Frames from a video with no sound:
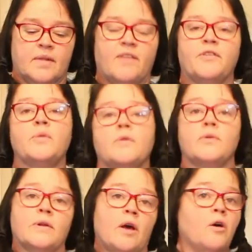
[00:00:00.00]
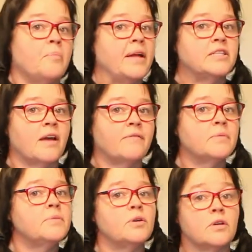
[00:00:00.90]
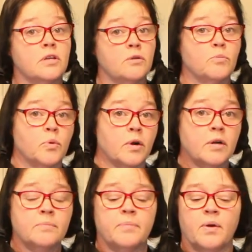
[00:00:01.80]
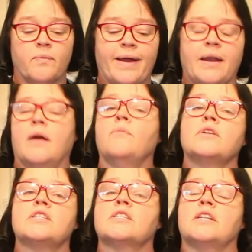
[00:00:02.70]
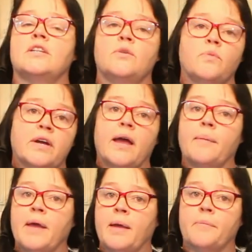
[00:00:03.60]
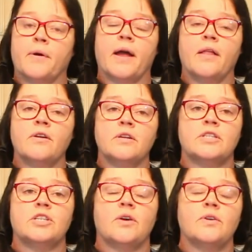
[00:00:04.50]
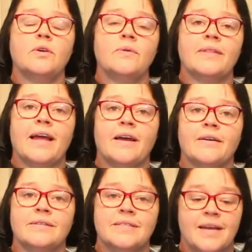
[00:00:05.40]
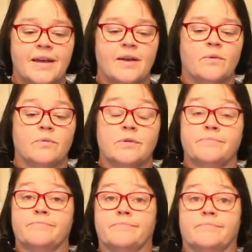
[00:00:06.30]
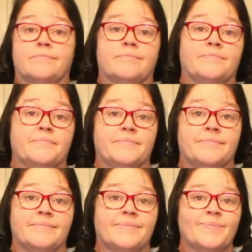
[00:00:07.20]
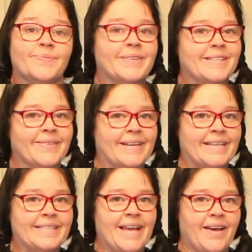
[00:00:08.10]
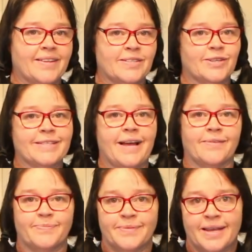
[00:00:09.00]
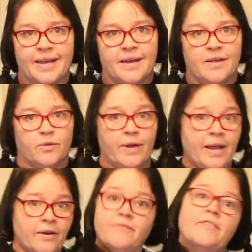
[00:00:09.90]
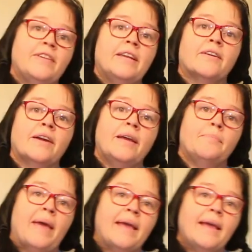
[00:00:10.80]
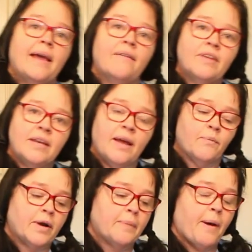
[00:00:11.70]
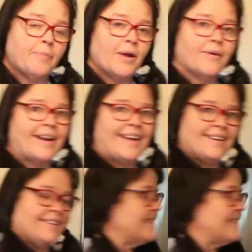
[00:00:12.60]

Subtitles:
if you were doing a whole bunch of them, you could do more, but right now we're just going to do 1 cupcake per color to show you, and we're going to see how this turns out. 350-degree baking oven, and we're going to pop that right in.